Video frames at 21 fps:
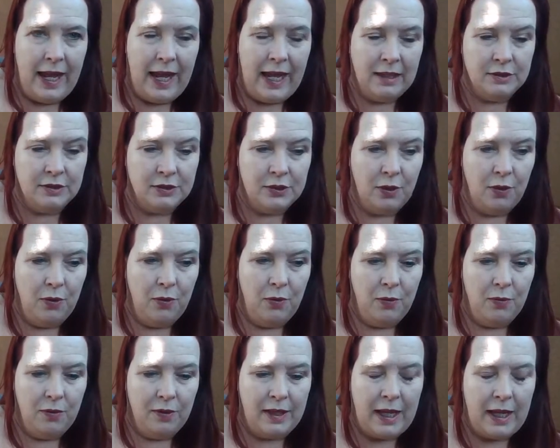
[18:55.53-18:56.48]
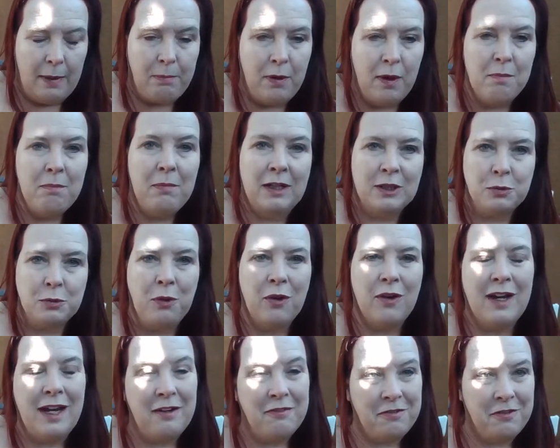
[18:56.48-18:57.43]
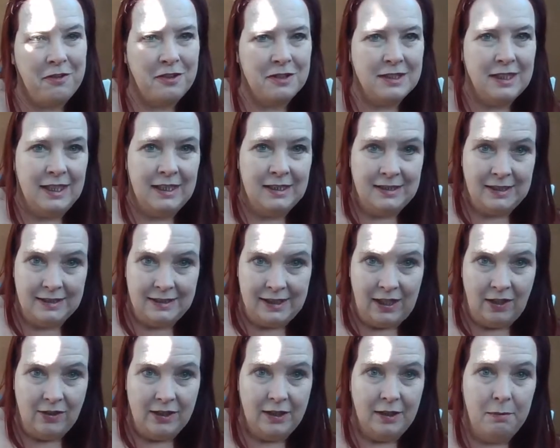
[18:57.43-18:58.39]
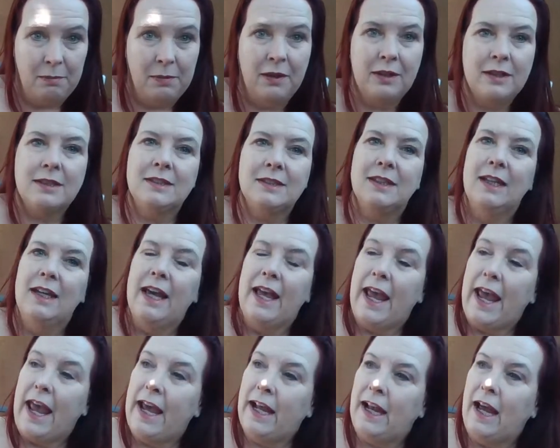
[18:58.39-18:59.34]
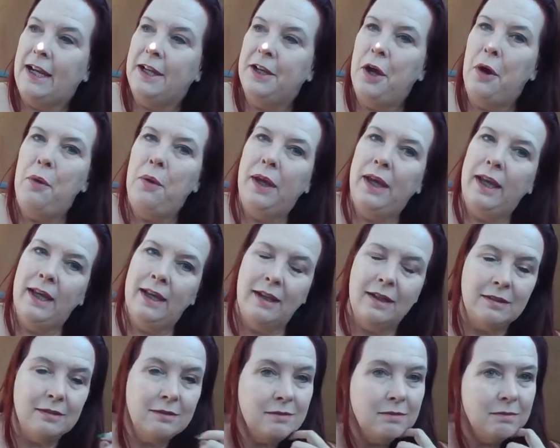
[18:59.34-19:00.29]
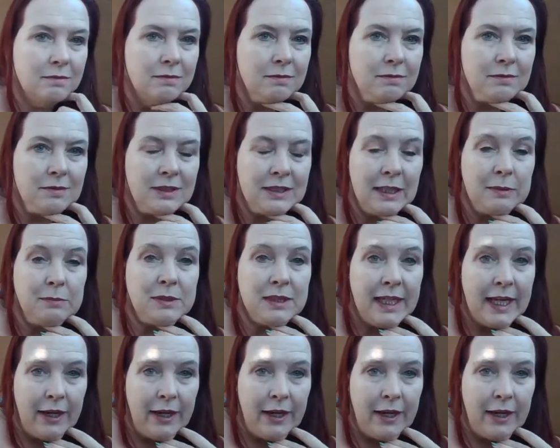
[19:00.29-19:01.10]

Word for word: And so they put much more effort into selling the books. And I know it seems